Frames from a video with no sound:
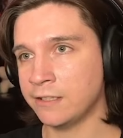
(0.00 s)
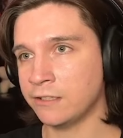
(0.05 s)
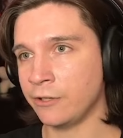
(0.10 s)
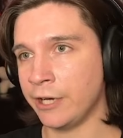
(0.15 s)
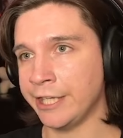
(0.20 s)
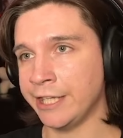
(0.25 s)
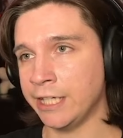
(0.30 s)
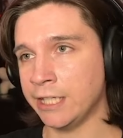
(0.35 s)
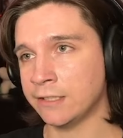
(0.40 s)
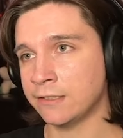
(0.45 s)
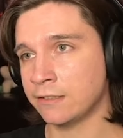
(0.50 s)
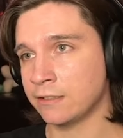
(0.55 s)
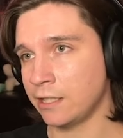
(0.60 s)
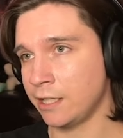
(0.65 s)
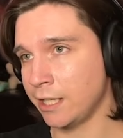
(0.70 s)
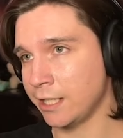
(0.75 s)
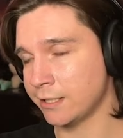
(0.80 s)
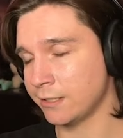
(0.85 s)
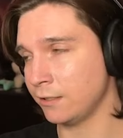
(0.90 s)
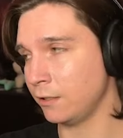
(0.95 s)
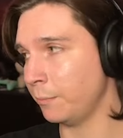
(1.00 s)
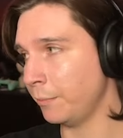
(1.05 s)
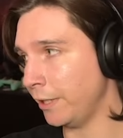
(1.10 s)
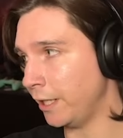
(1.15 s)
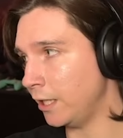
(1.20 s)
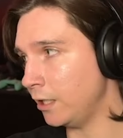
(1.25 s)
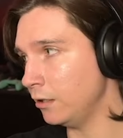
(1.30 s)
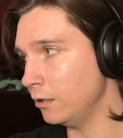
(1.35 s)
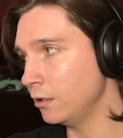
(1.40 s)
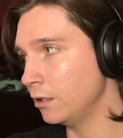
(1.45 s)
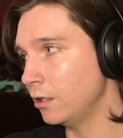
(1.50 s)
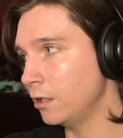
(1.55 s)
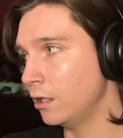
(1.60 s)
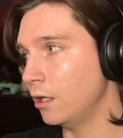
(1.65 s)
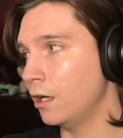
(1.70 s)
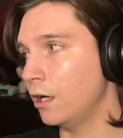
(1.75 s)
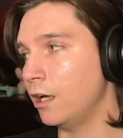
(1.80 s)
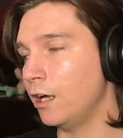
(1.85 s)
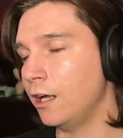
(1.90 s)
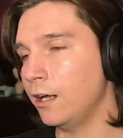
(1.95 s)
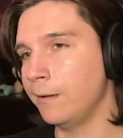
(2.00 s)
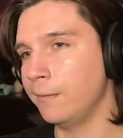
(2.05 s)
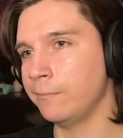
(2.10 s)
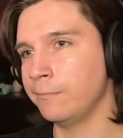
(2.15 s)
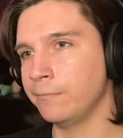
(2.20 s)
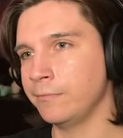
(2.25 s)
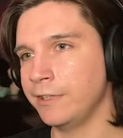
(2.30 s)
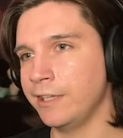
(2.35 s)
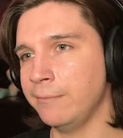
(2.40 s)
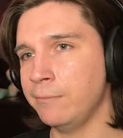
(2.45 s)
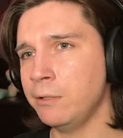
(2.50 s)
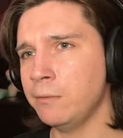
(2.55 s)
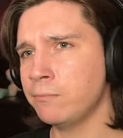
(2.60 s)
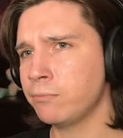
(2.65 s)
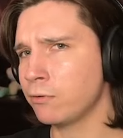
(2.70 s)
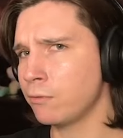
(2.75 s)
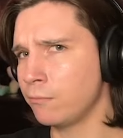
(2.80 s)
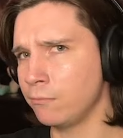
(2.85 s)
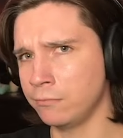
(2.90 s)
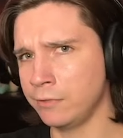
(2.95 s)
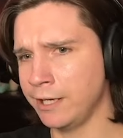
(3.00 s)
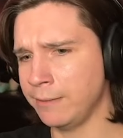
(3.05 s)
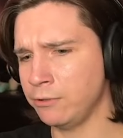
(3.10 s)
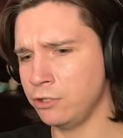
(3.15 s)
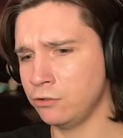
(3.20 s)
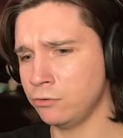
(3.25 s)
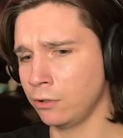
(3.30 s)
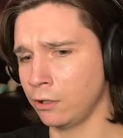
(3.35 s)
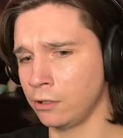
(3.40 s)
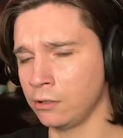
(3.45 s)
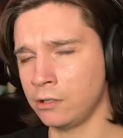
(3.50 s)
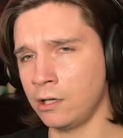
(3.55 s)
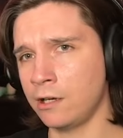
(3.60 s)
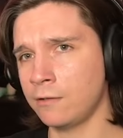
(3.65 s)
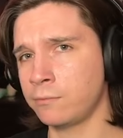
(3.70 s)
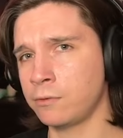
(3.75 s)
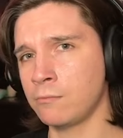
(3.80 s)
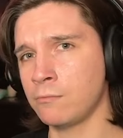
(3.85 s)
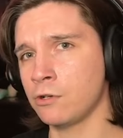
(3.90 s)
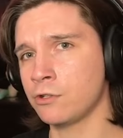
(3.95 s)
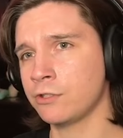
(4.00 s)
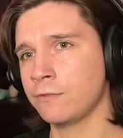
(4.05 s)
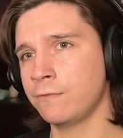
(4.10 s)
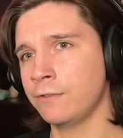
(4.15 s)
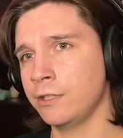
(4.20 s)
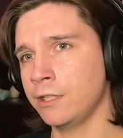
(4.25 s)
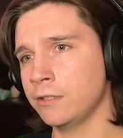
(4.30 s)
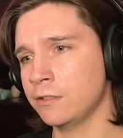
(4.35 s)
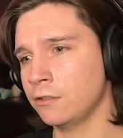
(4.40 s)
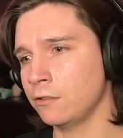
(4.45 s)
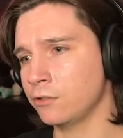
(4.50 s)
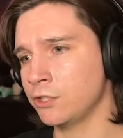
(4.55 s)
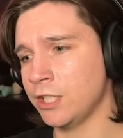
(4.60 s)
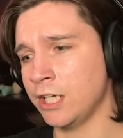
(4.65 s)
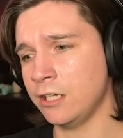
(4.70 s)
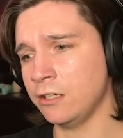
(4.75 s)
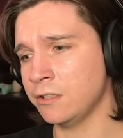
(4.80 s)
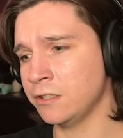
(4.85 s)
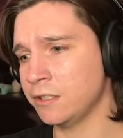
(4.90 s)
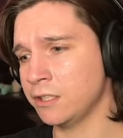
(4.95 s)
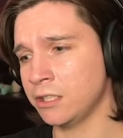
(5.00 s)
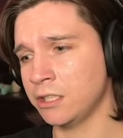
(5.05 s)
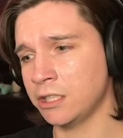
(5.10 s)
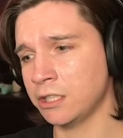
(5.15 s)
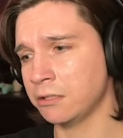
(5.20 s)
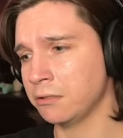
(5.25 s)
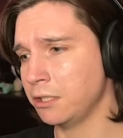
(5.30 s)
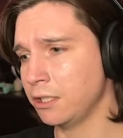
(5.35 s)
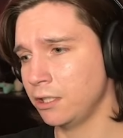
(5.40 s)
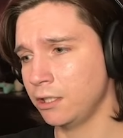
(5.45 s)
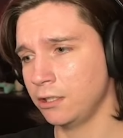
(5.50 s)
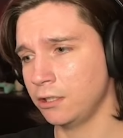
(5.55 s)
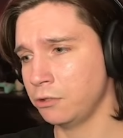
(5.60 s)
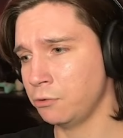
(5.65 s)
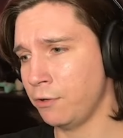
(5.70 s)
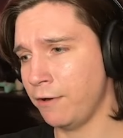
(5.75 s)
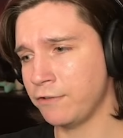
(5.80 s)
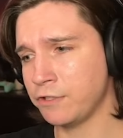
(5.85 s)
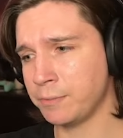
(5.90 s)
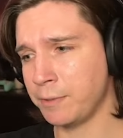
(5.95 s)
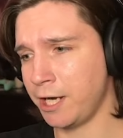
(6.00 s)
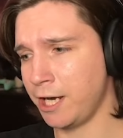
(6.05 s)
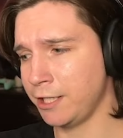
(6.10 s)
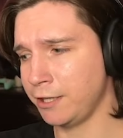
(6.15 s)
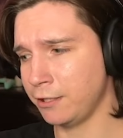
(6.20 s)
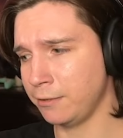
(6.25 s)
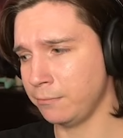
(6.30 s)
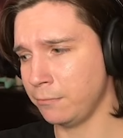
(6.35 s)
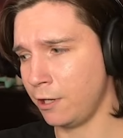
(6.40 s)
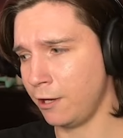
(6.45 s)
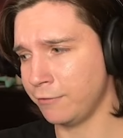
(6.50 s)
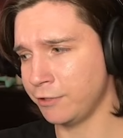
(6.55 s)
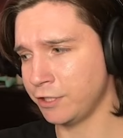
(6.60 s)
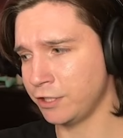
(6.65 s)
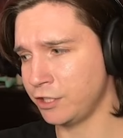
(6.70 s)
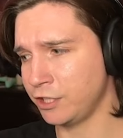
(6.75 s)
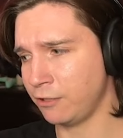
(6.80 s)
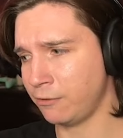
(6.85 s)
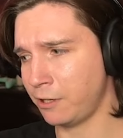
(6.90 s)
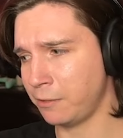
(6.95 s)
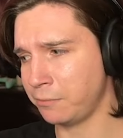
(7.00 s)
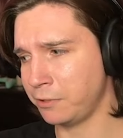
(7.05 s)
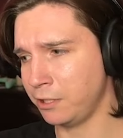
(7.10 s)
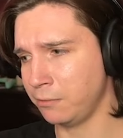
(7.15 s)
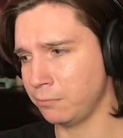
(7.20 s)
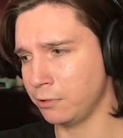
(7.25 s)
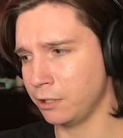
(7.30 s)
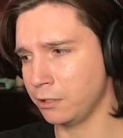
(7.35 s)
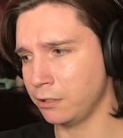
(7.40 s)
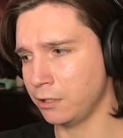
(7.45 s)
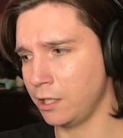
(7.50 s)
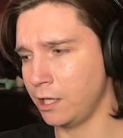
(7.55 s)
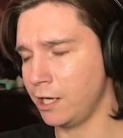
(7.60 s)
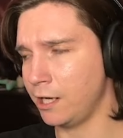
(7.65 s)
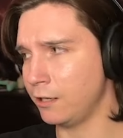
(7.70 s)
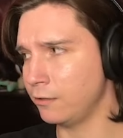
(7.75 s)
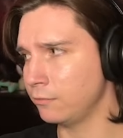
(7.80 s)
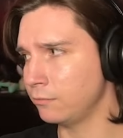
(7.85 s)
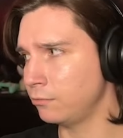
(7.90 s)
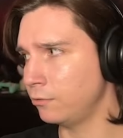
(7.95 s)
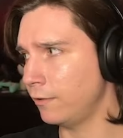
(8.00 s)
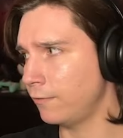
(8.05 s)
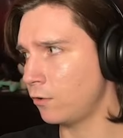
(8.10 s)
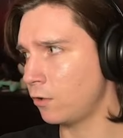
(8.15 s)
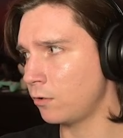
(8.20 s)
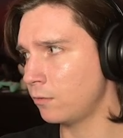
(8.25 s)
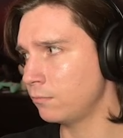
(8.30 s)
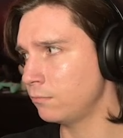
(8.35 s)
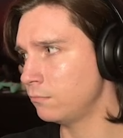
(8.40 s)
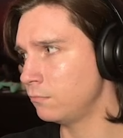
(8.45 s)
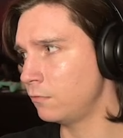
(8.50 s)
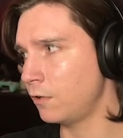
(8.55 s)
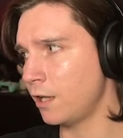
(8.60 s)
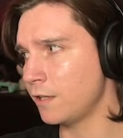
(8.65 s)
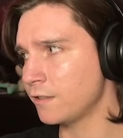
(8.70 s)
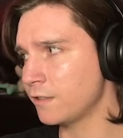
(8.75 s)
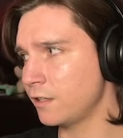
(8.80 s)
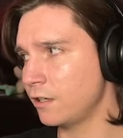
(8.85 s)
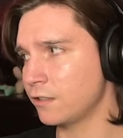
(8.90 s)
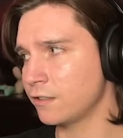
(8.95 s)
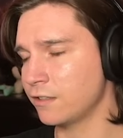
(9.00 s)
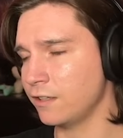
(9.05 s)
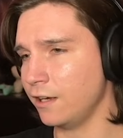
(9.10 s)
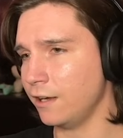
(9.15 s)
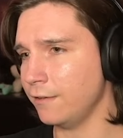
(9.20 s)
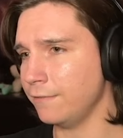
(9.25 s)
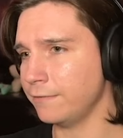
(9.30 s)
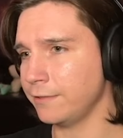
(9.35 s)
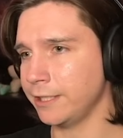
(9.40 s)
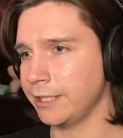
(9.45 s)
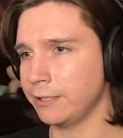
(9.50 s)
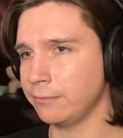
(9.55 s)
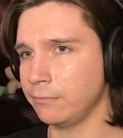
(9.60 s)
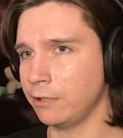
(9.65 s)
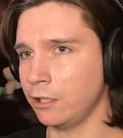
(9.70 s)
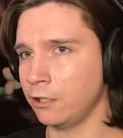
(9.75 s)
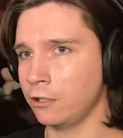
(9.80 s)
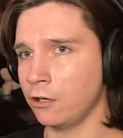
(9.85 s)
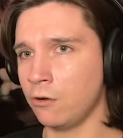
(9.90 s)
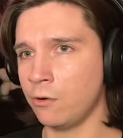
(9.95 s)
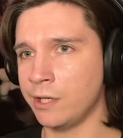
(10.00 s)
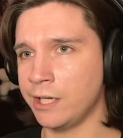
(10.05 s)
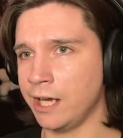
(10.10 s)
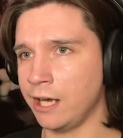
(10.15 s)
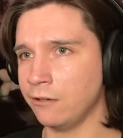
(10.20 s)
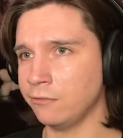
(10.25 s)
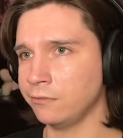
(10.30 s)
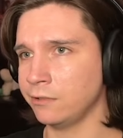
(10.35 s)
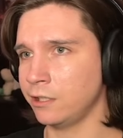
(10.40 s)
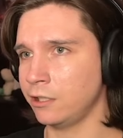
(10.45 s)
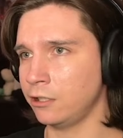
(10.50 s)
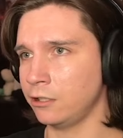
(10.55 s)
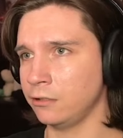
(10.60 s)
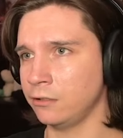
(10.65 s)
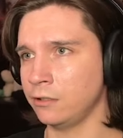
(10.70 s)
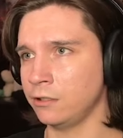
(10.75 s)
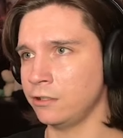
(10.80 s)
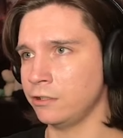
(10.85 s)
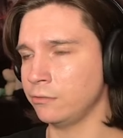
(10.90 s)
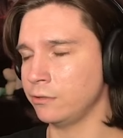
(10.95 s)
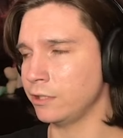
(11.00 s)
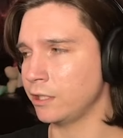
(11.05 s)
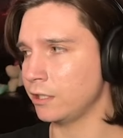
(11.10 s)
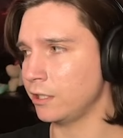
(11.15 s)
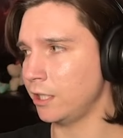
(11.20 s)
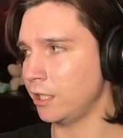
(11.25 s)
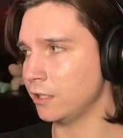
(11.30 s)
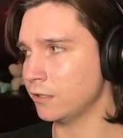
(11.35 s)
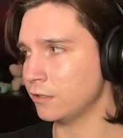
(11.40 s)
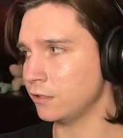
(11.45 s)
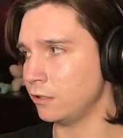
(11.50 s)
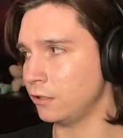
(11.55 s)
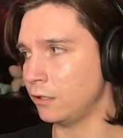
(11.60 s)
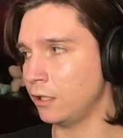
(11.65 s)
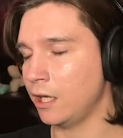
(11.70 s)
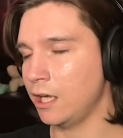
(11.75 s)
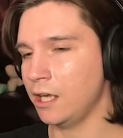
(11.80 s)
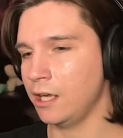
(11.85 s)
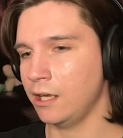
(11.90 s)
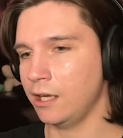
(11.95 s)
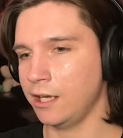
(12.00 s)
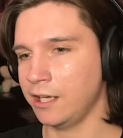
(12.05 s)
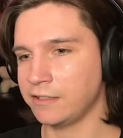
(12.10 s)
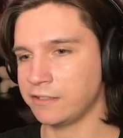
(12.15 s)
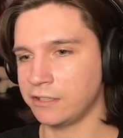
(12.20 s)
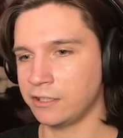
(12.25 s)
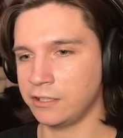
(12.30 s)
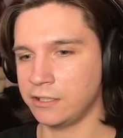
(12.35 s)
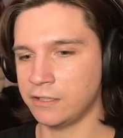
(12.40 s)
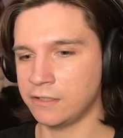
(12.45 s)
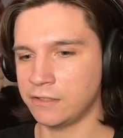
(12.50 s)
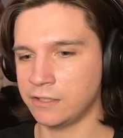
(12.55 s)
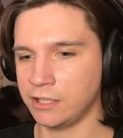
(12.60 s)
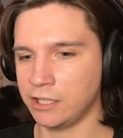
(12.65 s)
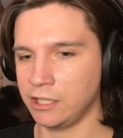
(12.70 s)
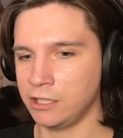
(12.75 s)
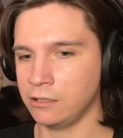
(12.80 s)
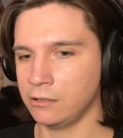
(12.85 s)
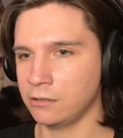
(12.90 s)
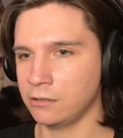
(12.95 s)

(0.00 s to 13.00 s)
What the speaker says: So I think this is a nice little pair. They've been doing a lot of promotion for this. So shout out to whoever's behind them, obviously JYP, but whoever runs their stuff, like, they're going out and they're doing the thing, so it's good to see.